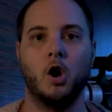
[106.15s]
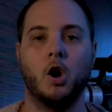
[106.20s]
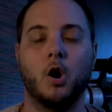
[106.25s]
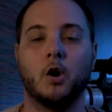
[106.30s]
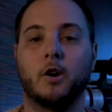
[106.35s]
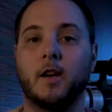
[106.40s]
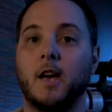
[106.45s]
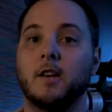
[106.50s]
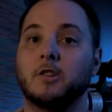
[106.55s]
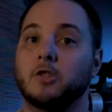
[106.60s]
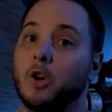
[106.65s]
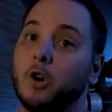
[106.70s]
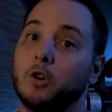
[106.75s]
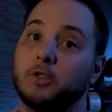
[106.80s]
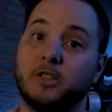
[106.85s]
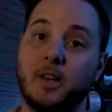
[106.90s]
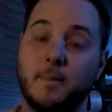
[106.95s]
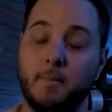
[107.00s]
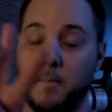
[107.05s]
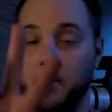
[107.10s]
Okay, so
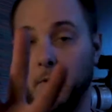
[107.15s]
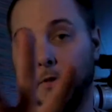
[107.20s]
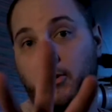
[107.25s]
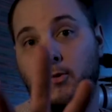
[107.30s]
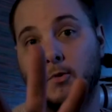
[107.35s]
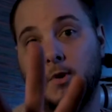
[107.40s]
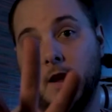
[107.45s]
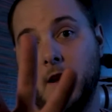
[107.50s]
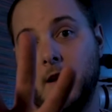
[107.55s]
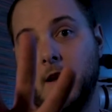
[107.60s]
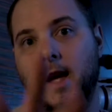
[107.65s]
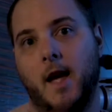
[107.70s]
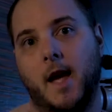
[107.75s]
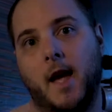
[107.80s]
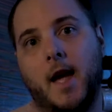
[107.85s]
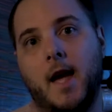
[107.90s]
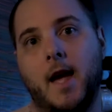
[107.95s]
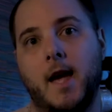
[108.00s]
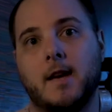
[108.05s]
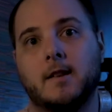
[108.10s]
tip number 3
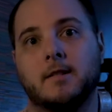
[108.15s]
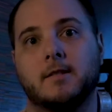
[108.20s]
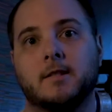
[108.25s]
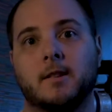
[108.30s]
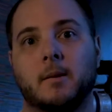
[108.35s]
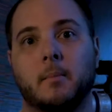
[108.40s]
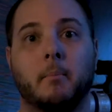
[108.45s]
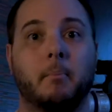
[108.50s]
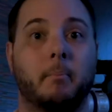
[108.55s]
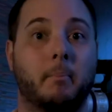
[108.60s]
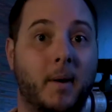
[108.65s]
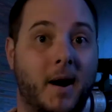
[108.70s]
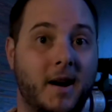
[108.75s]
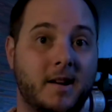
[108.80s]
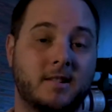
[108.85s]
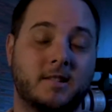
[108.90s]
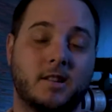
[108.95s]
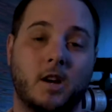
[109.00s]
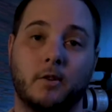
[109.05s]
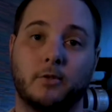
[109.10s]
is buy
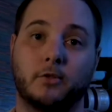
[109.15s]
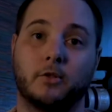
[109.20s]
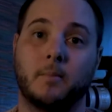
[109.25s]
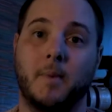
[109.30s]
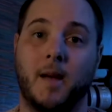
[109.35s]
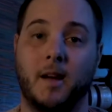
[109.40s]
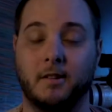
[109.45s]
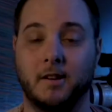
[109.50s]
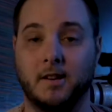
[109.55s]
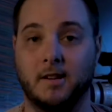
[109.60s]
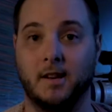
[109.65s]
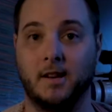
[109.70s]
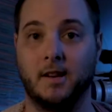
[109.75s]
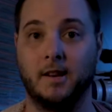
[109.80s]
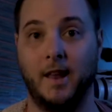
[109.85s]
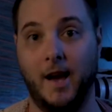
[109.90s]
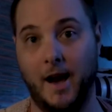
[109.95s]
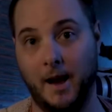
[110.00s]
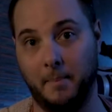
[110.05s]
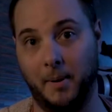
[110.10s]
yourself some LED
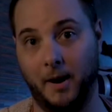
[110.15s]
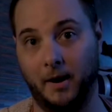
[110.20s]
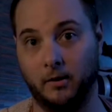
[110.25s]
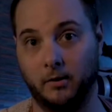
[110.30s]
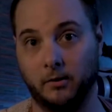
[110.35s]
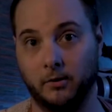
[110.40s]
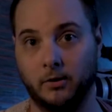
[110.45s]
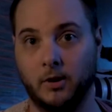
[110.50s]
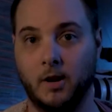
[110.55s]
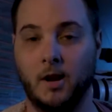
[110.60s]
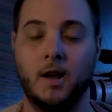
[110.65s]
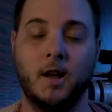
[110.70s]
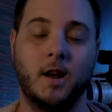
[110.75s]
light panels.